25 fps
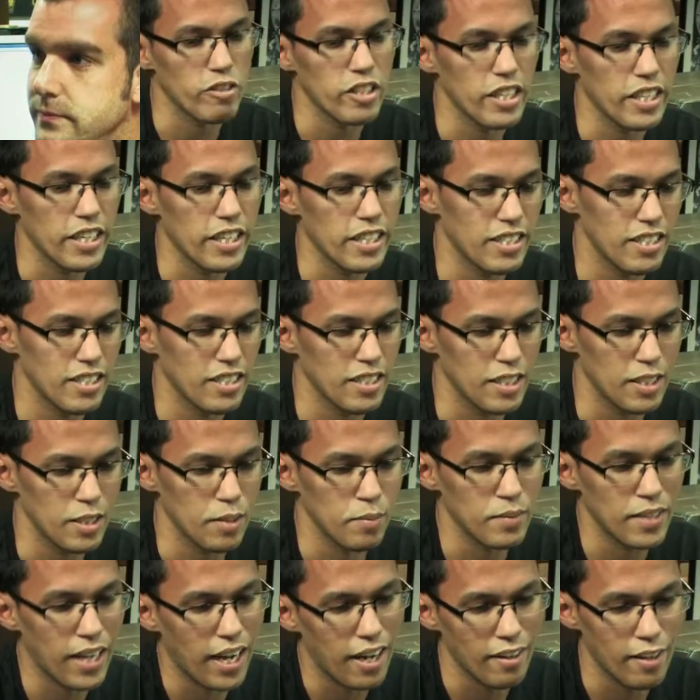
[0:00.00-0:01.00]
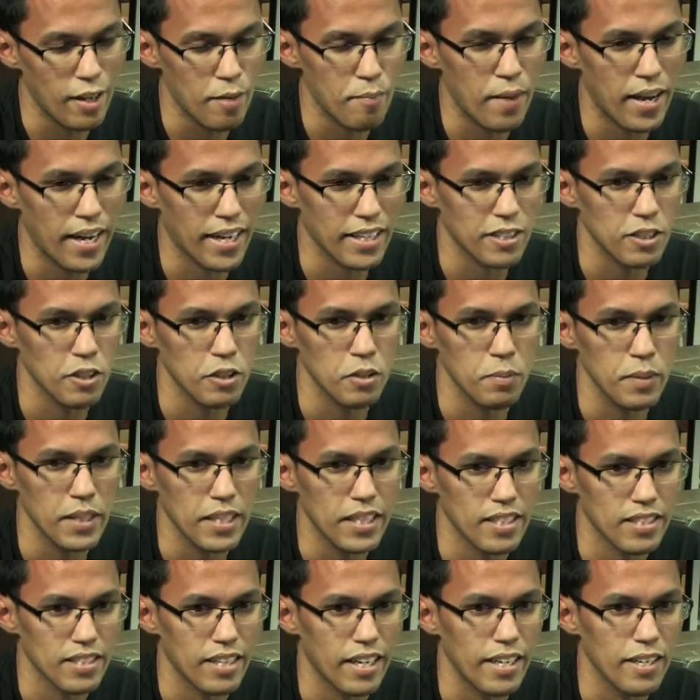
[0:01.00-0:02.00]
really good to see them dial that back too,
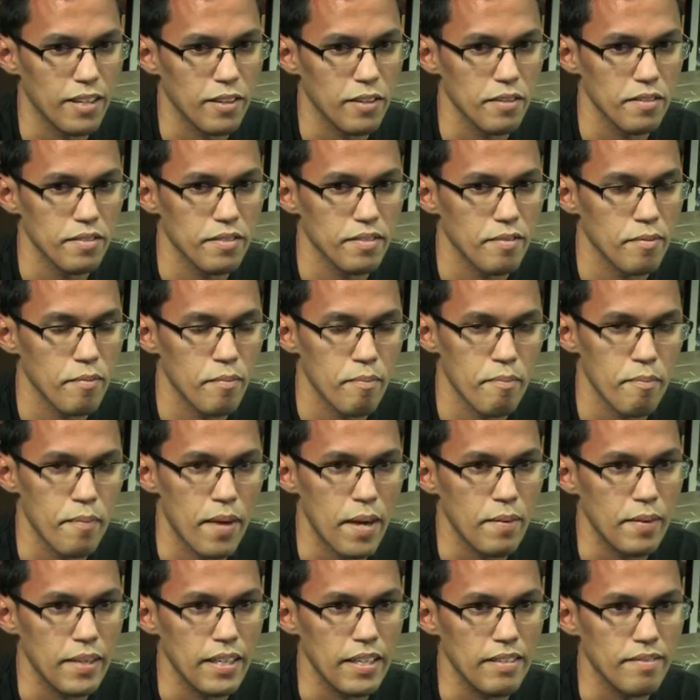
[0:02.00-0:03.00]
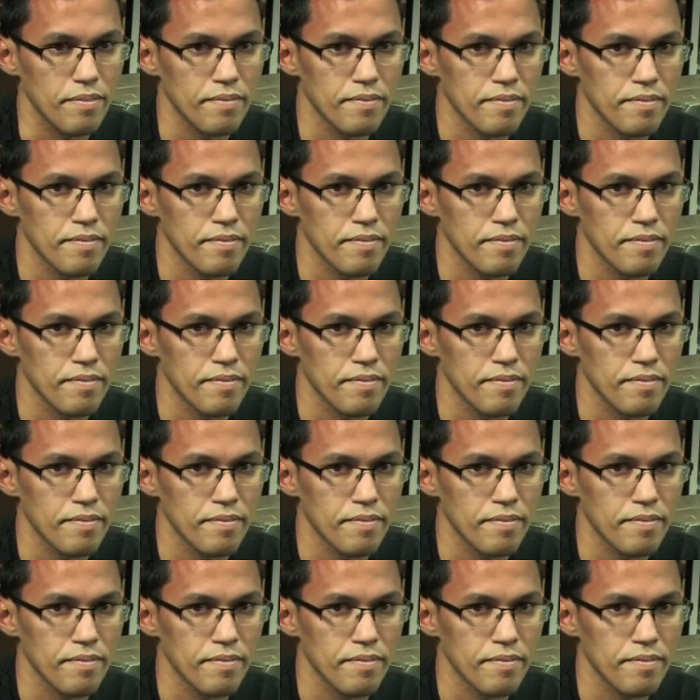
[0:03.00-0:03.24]
because I know maybe